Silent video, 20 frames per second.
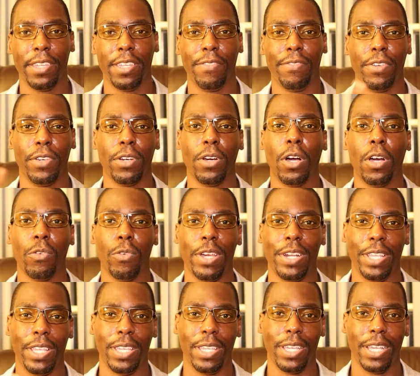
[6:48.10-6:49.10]
If you're
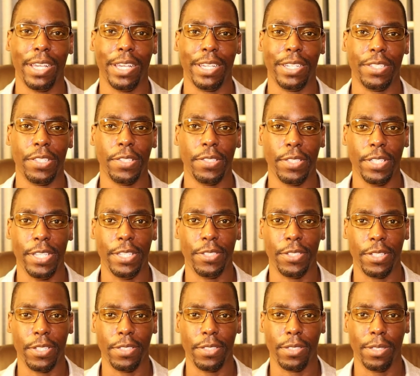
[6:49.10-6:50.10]
already a
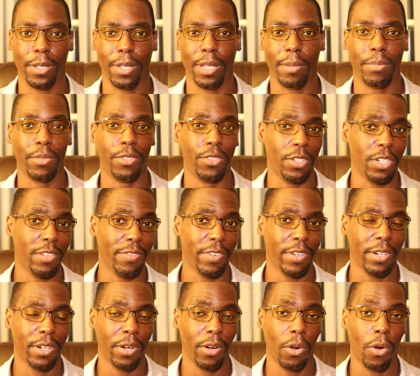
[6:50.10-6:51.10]
seasoned
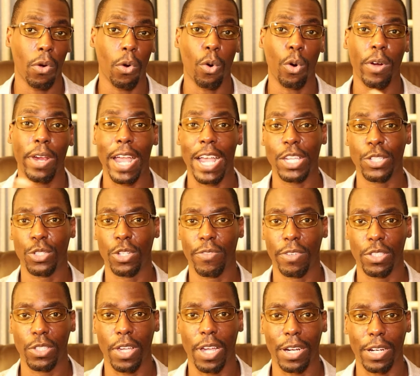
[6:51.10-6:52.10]
observer or
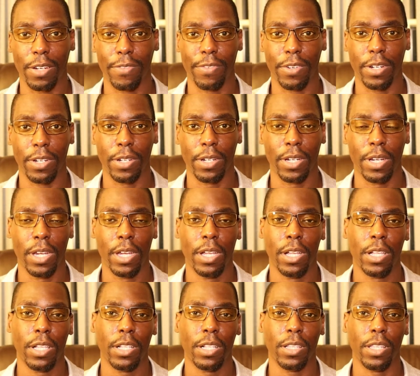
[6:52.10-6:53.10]
astrophotographer
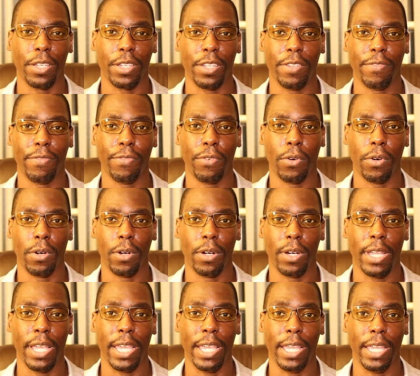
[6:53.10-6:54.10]
looking
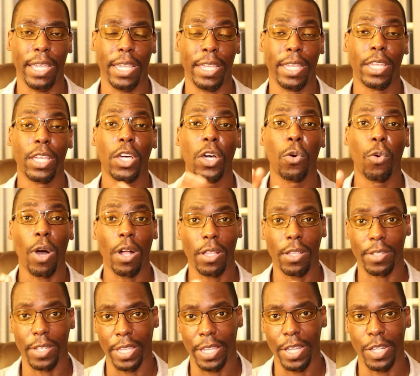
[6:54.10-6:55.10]
for a
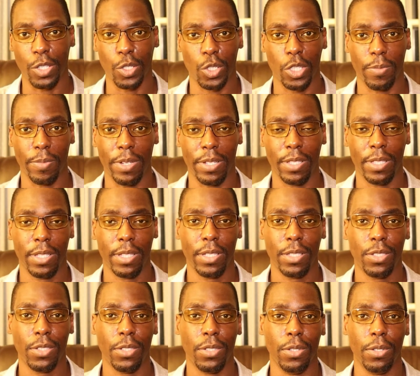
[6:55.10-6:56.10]
quality instrument
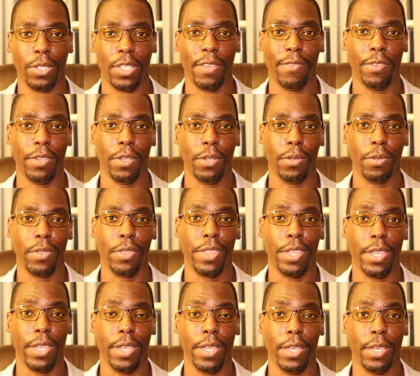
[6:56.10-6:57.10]
to give you
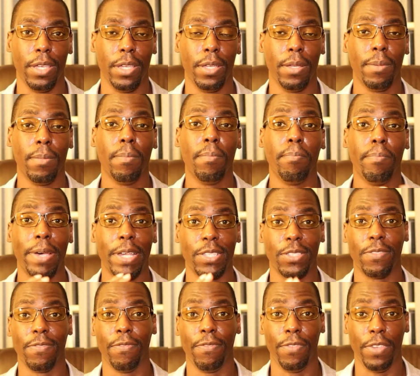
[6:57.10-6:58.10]
the
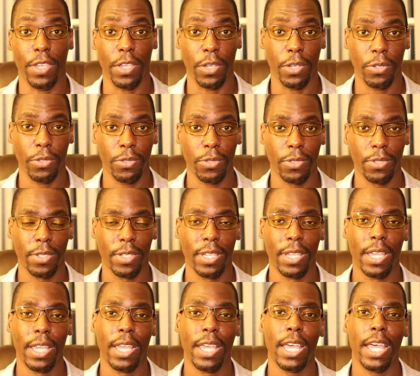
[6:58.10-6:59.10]
best views
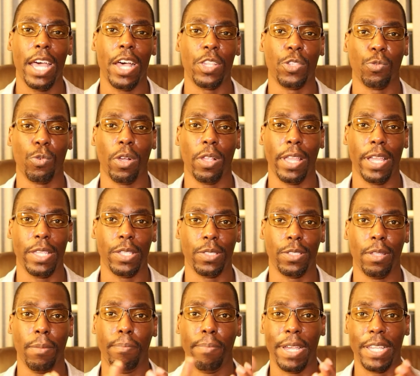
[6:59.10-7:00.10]
as well as
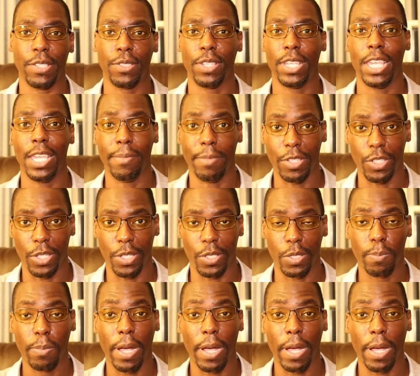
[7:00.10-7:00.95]
the best images